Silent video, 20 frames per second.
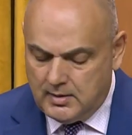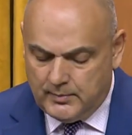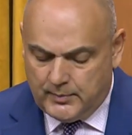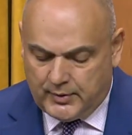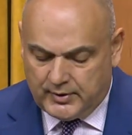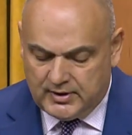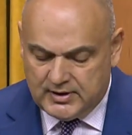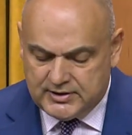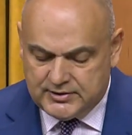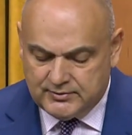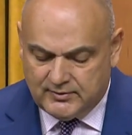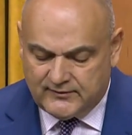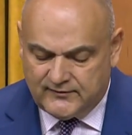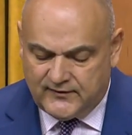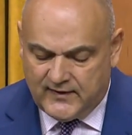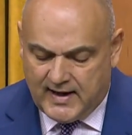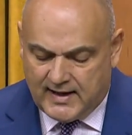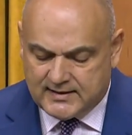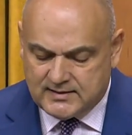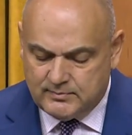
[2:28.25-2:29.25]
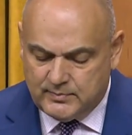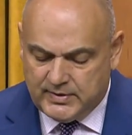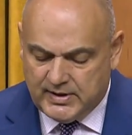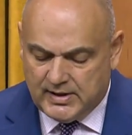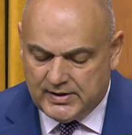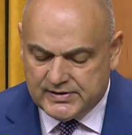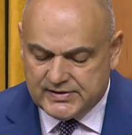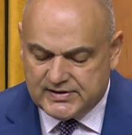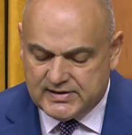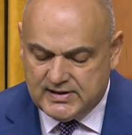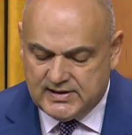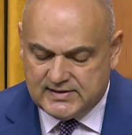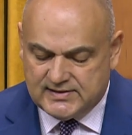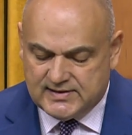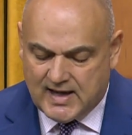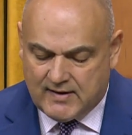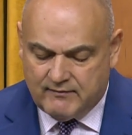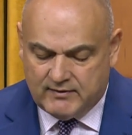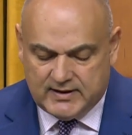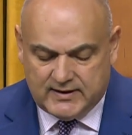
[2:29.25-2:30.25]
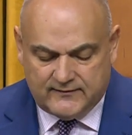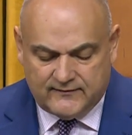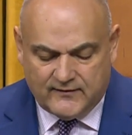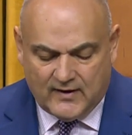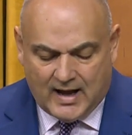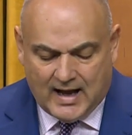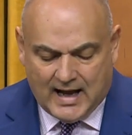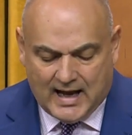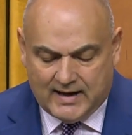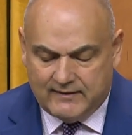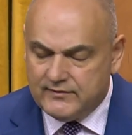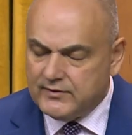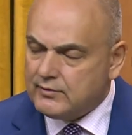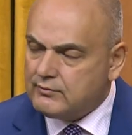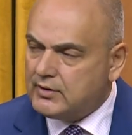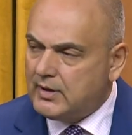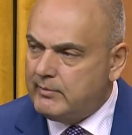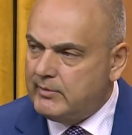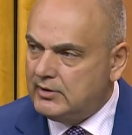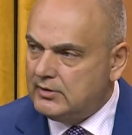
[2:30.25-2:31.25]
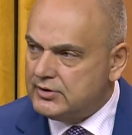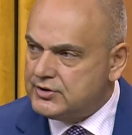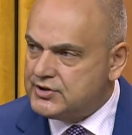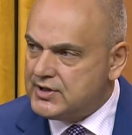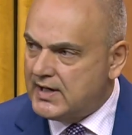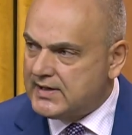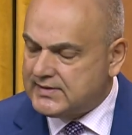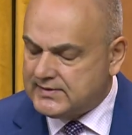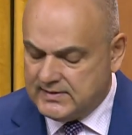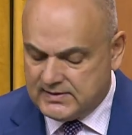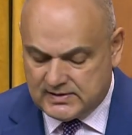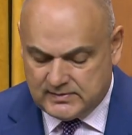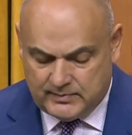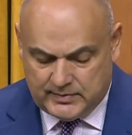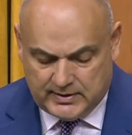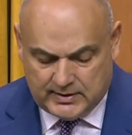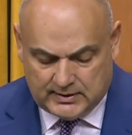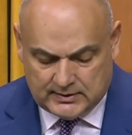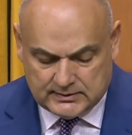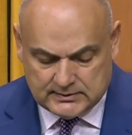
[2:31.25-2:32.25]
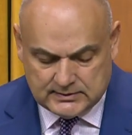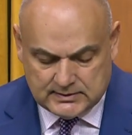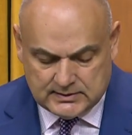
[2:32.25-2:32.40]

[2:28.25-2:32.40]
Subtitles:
put into effect Bill C-75, the Criminal Justice Bill.